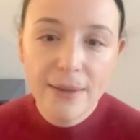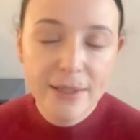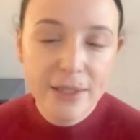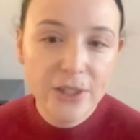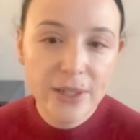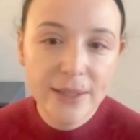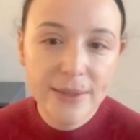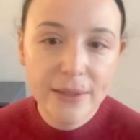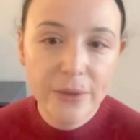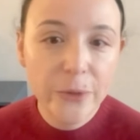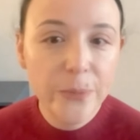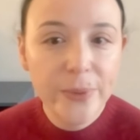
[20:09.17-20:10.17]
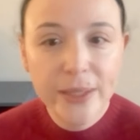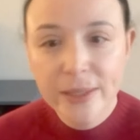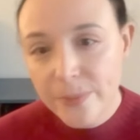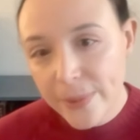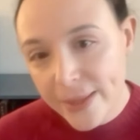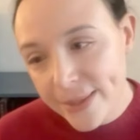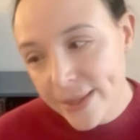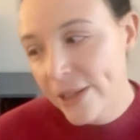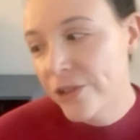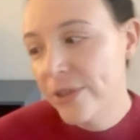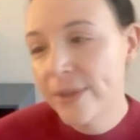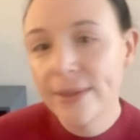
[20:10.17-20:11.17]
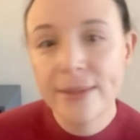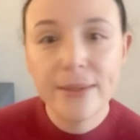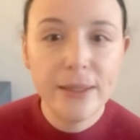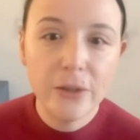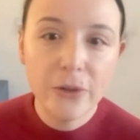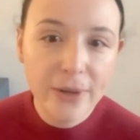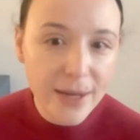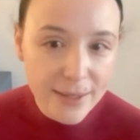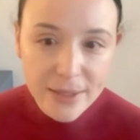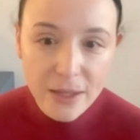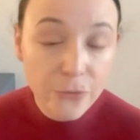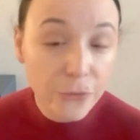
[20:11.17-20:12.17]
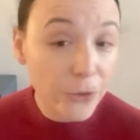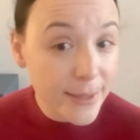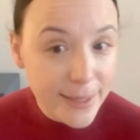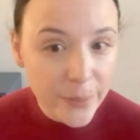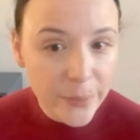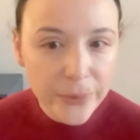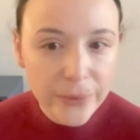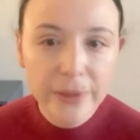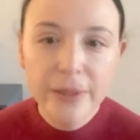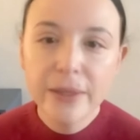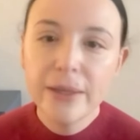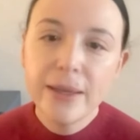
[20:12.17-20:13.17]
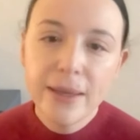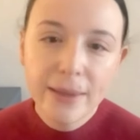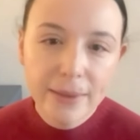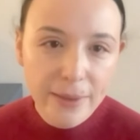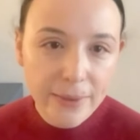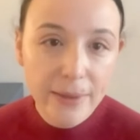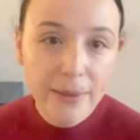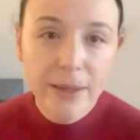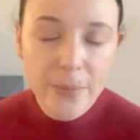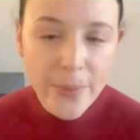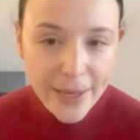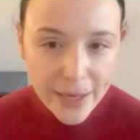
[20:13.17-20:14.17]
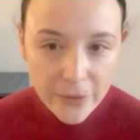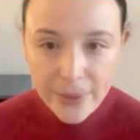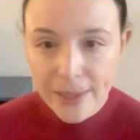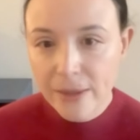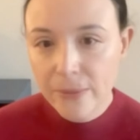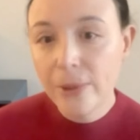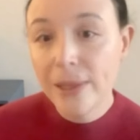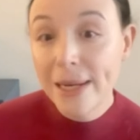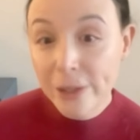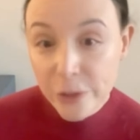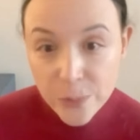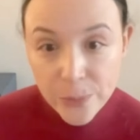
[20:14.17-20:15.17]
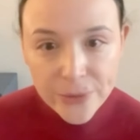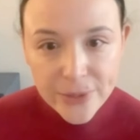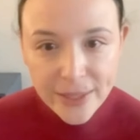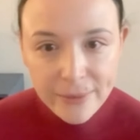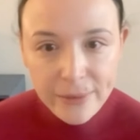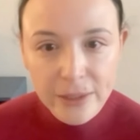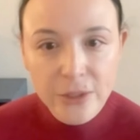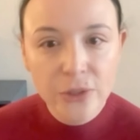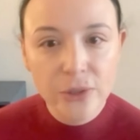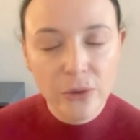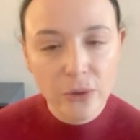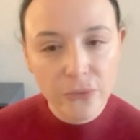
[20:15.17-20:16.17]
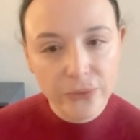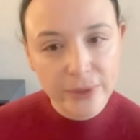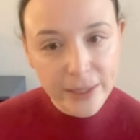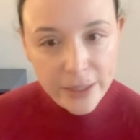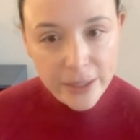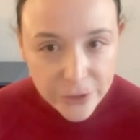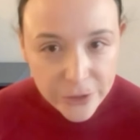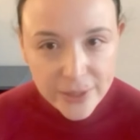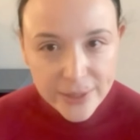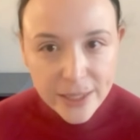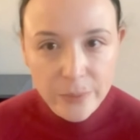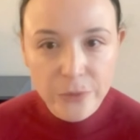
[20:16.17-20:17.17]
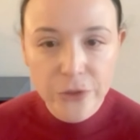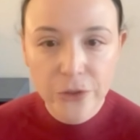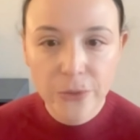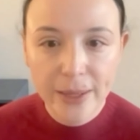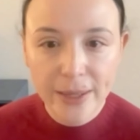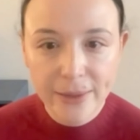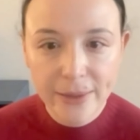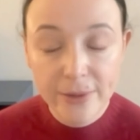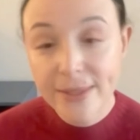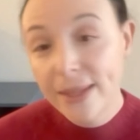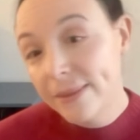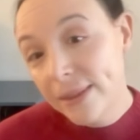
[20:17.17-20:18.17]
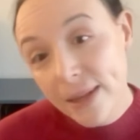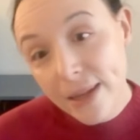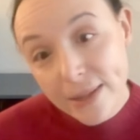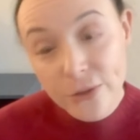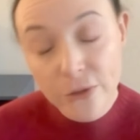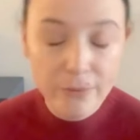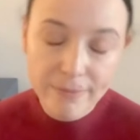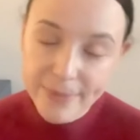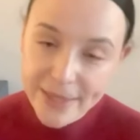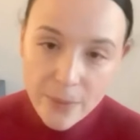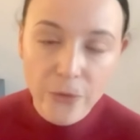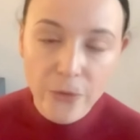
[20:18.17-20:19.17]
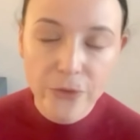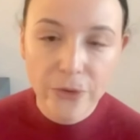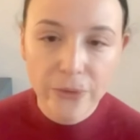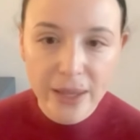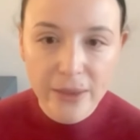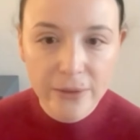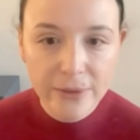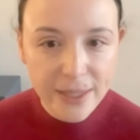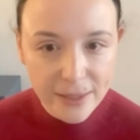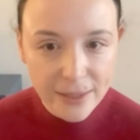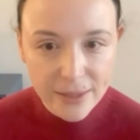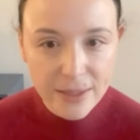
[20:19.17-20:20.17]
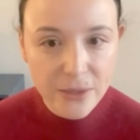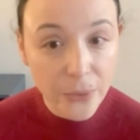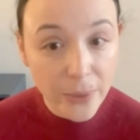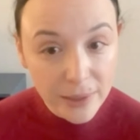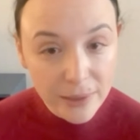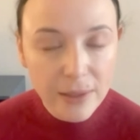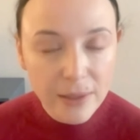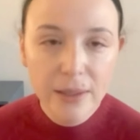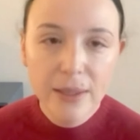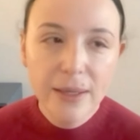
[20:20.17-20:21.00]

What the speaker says: such as the European Space Agency or NASA, for example, that they make available a large percentage of the images captured by their satellites or some of the radar data as well.